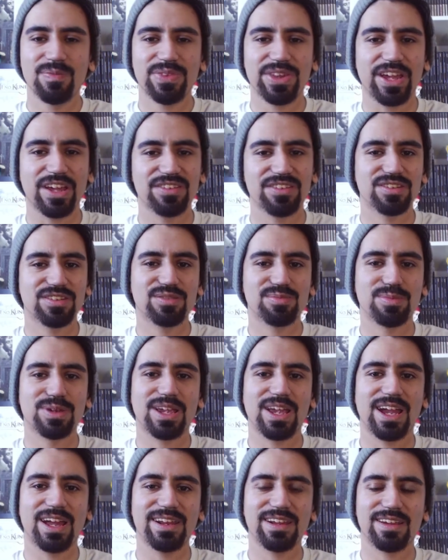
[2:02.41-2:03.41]
It this
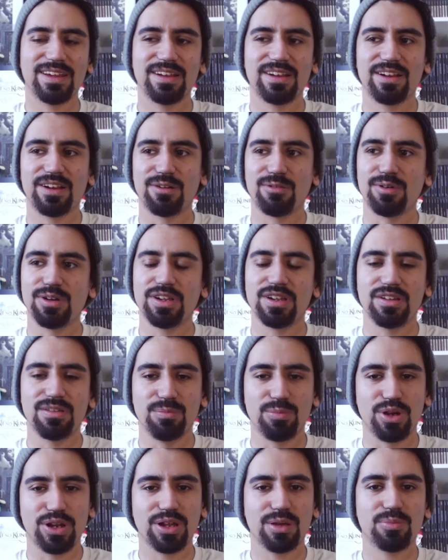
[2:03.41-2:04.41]
mechanic in here where you can
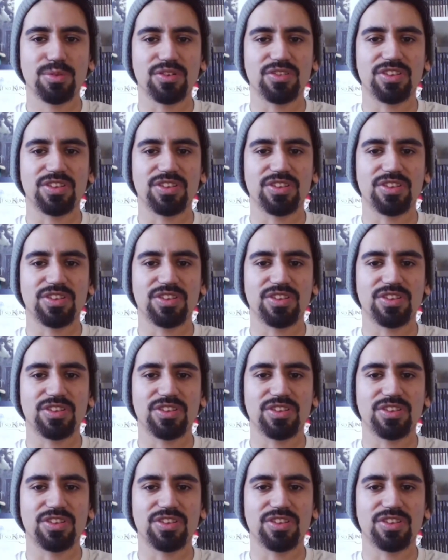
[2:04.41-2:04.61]
bring up your